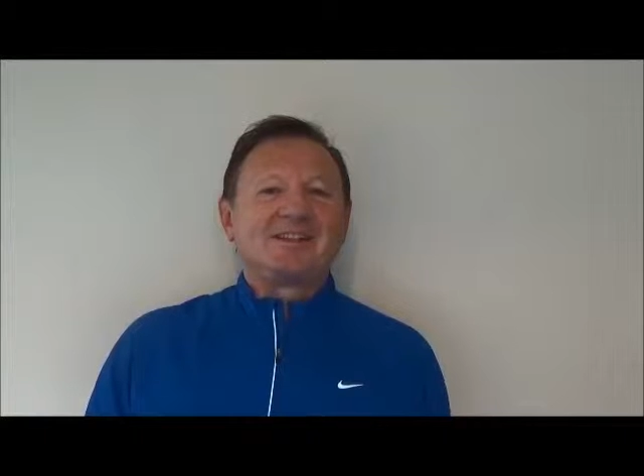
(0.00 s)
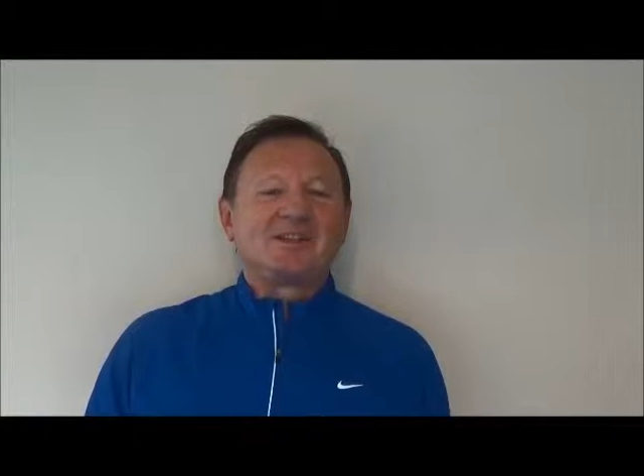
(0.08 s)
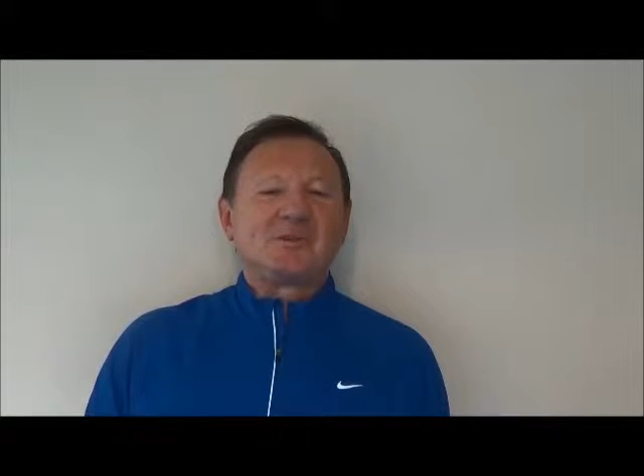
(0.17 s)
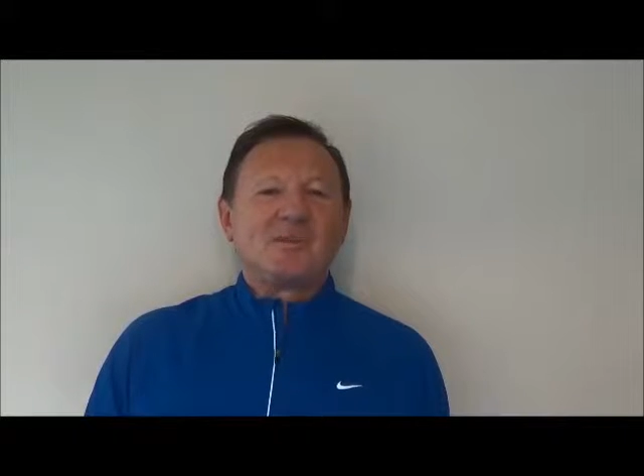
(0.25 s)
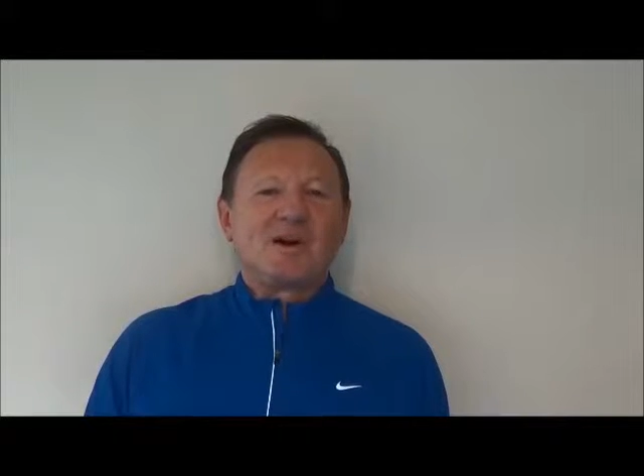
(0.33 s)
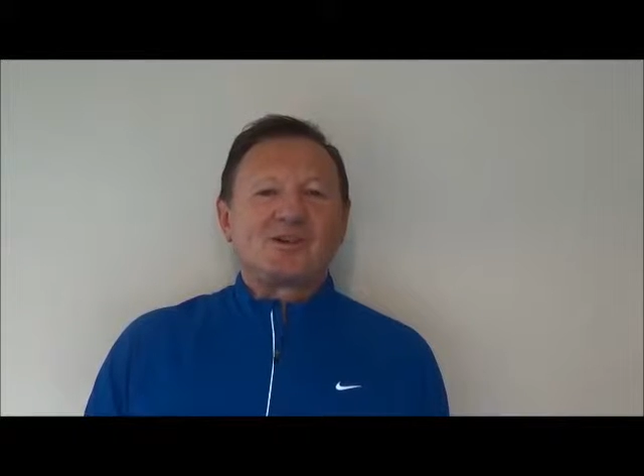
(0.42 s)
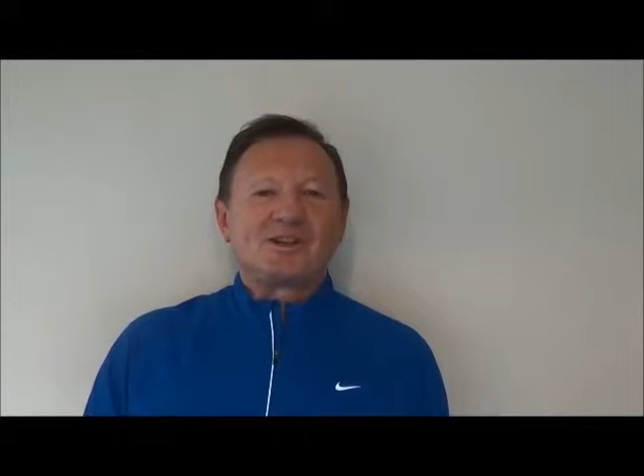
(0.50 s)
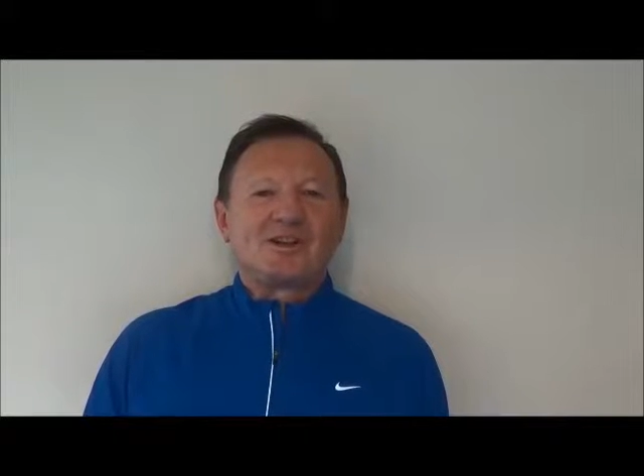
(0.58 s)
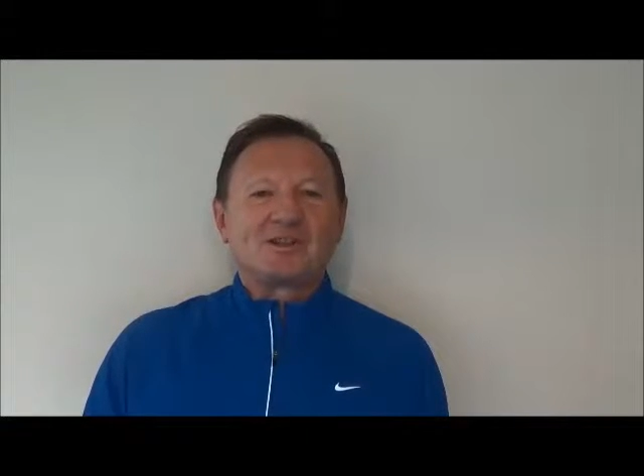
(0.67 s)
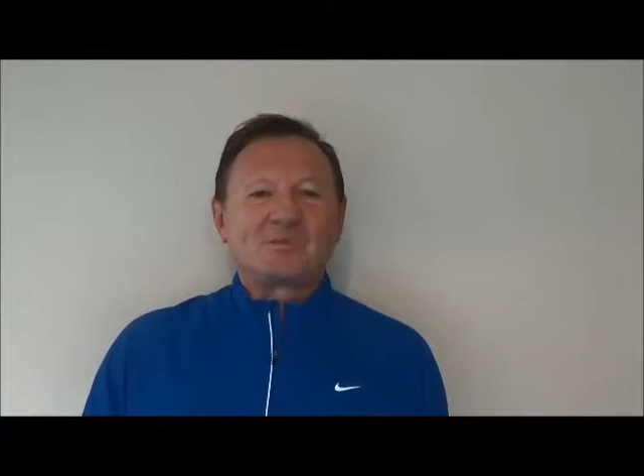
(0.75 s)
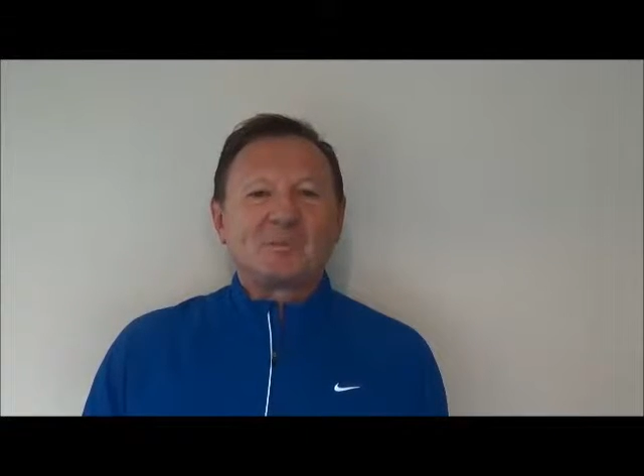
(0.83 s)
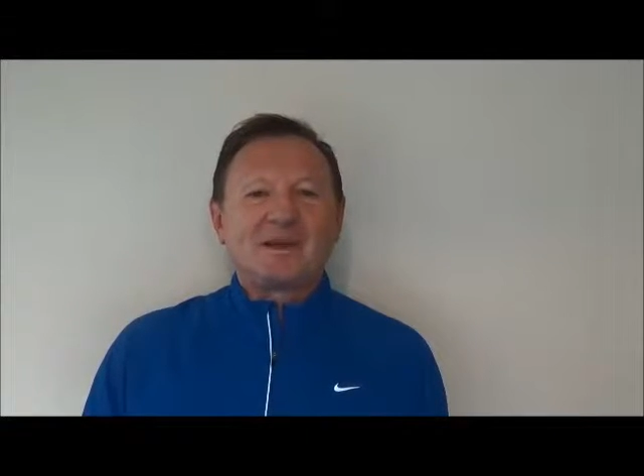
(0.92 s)
is the Martial
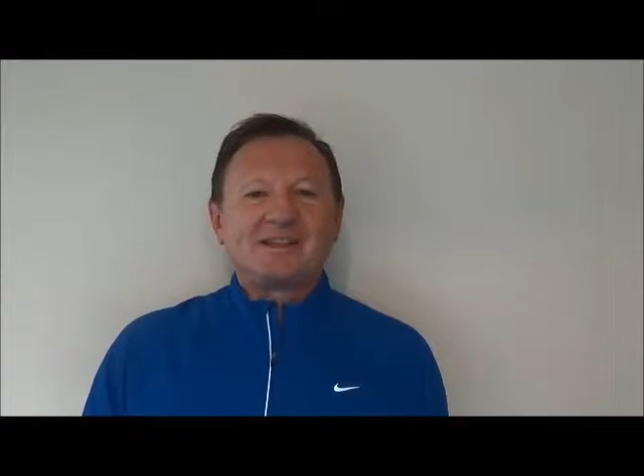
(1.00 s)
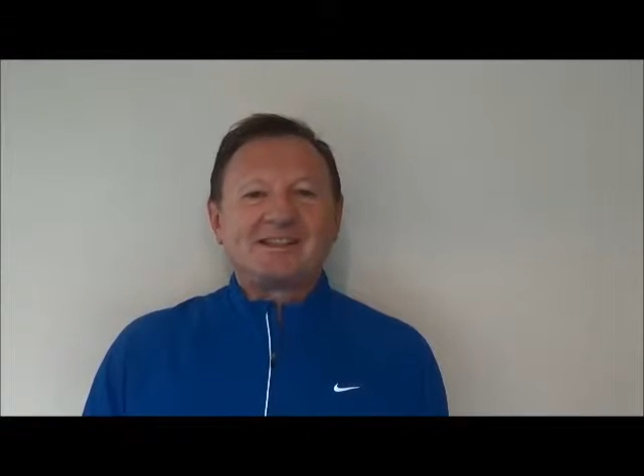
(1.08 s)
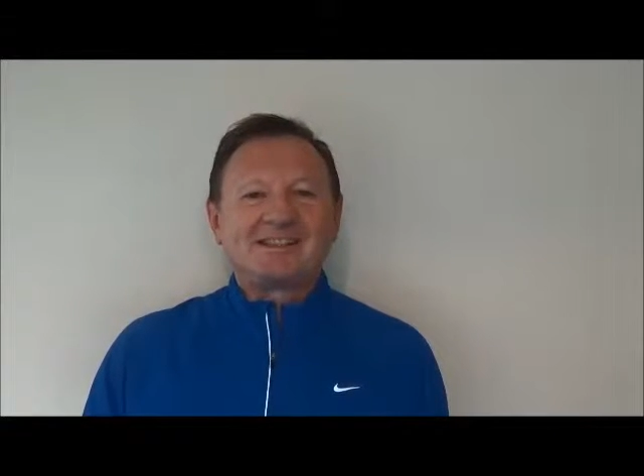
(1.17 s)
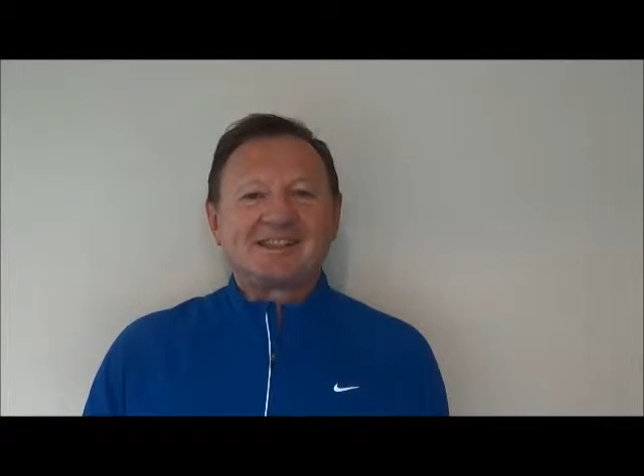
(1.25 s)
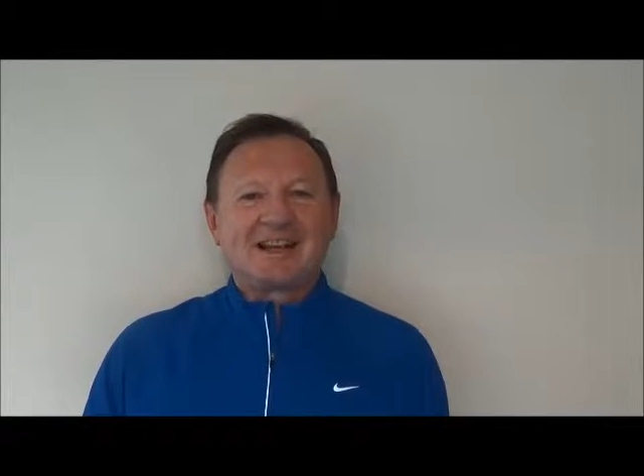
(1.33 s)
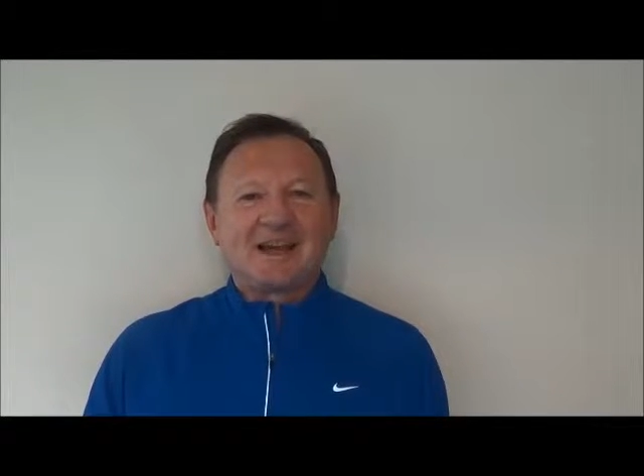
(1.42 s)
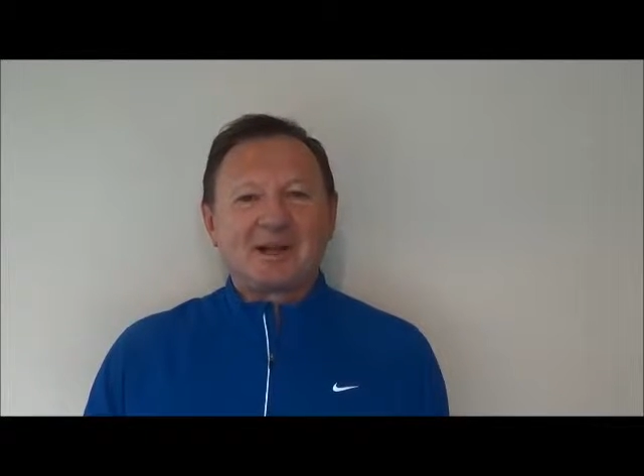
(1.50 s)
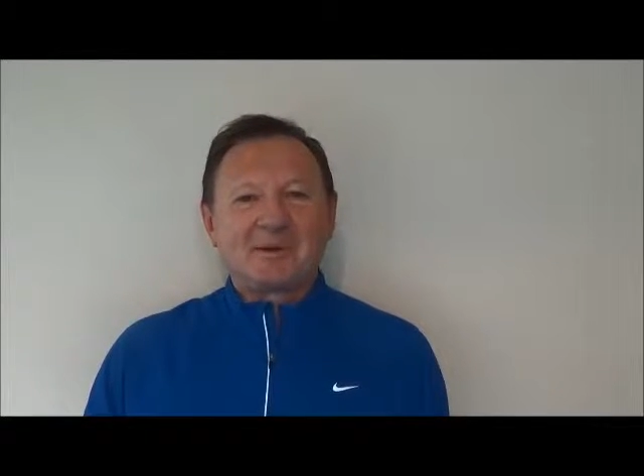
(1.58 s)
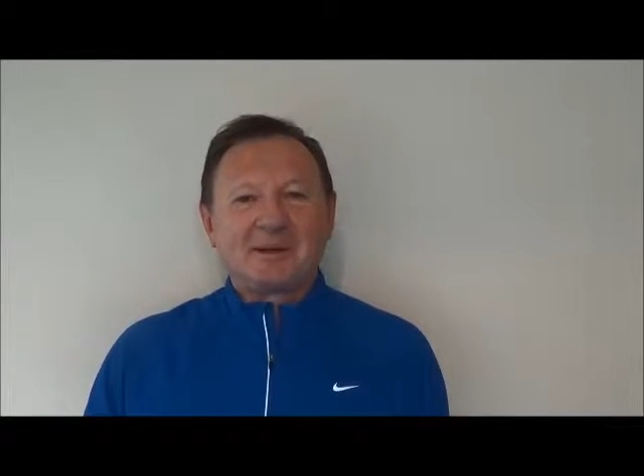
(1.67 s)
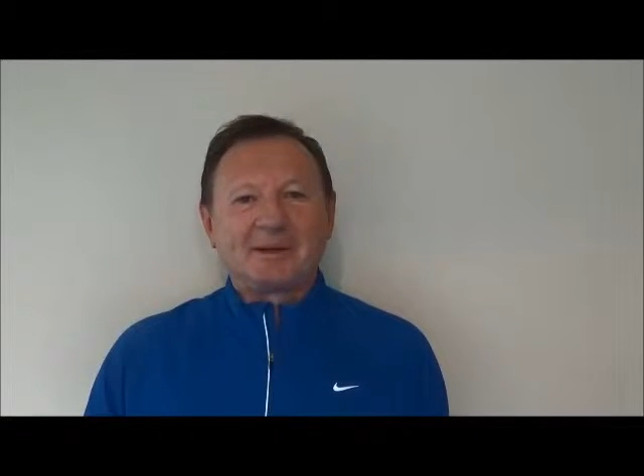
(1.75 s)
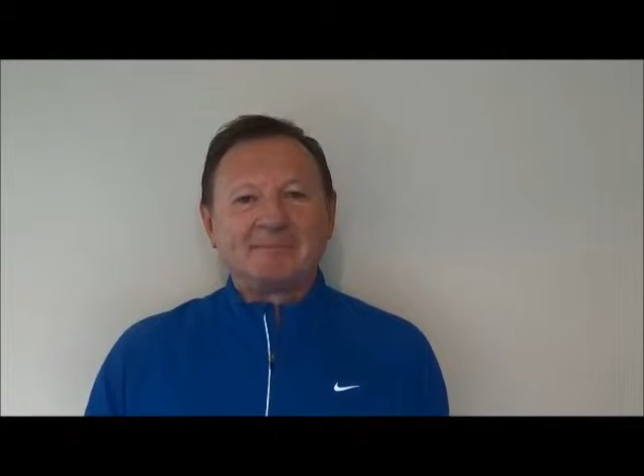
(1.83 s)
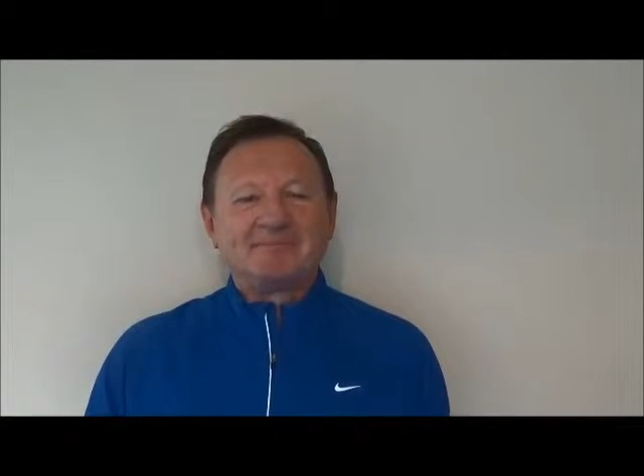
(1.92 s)
Arts Business
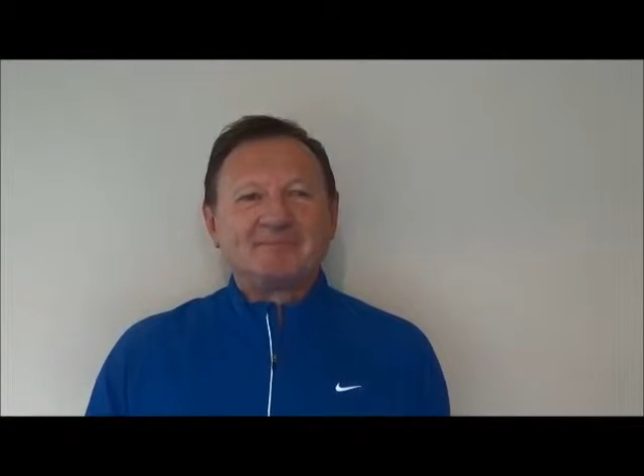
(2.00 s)
Academy.